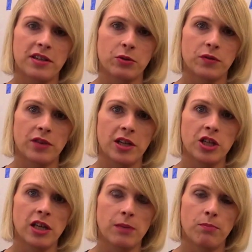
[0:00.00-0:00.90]
was very
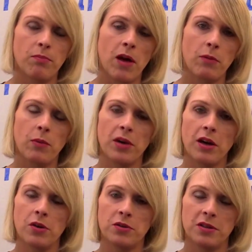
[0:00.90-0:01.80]
cheap. And when we
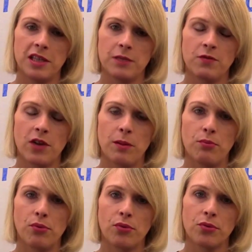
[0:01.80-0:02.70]
go to these very
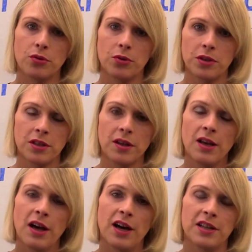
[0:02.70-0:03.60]
broad
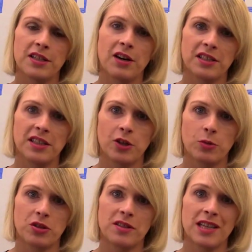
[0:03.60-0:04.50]
targeting
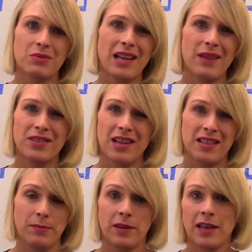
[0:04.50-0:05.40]
options, that's when
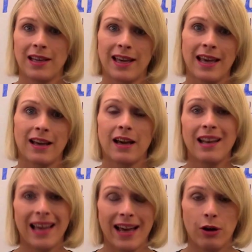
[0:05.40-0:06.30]
advertising can get kind of
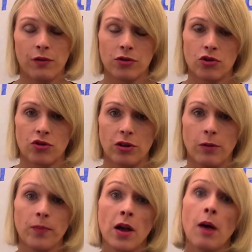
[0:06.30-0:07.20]
like out of control.
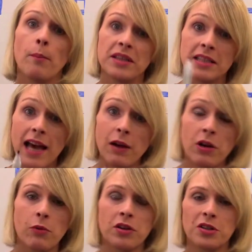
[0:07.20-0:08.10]
But today what
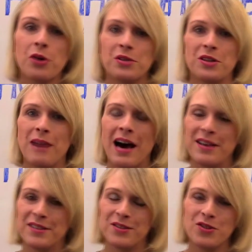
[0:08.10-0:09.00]
I want to talk to you about
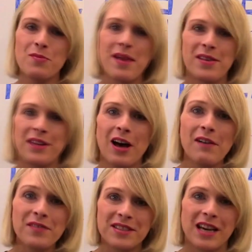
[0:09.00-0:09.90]
is this new method
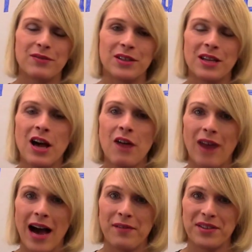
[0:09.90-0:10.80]
I've discovered for
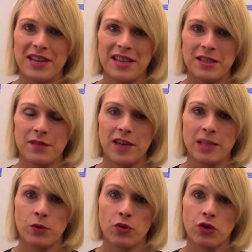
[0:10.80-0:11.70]
advertising to
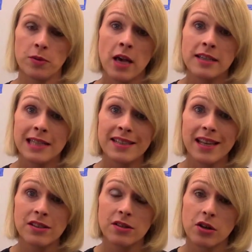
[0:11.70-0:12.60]
Facebook groups. So let's get
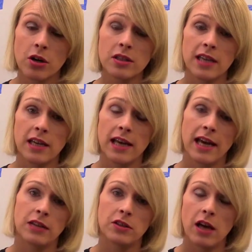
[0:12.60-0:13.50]
into the content,
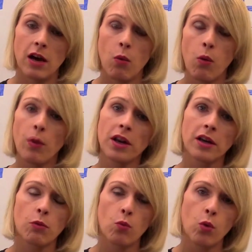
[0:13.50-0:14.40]
and what we're going
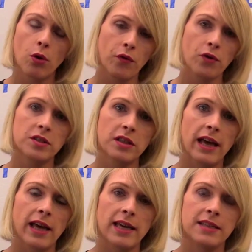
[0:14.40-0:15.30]
to walk through
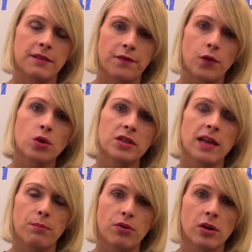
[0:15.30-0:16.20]
today is a
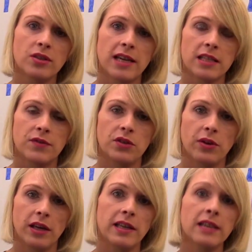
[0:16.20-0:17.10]
4-step process for
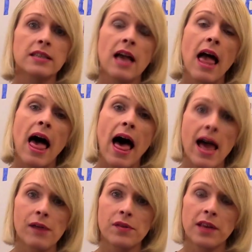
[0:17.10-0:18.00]
doing this.
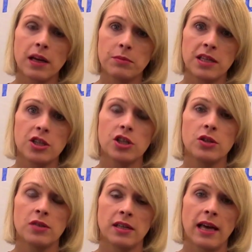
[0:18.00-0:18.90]
Everything I'm teaching
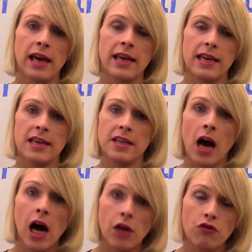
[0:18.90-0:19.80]
you today is
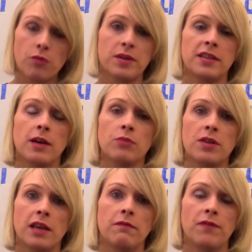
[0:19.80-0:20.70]
100%
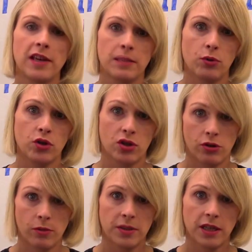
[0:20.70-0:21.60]
within Facebook's
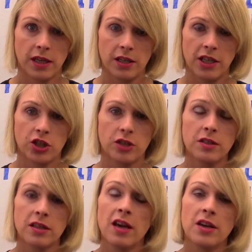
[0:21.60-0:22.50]
terms and
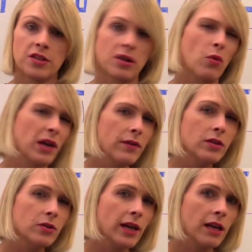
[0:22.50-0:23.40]
conditions. So whenever you're
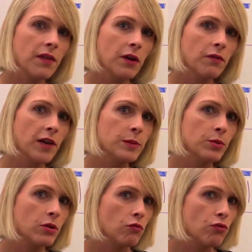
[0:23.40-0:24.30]
doing anything on
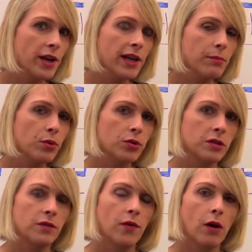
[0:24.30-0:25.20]
Facebook, really
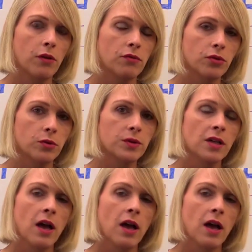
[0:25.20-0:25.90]
important to follow the rules,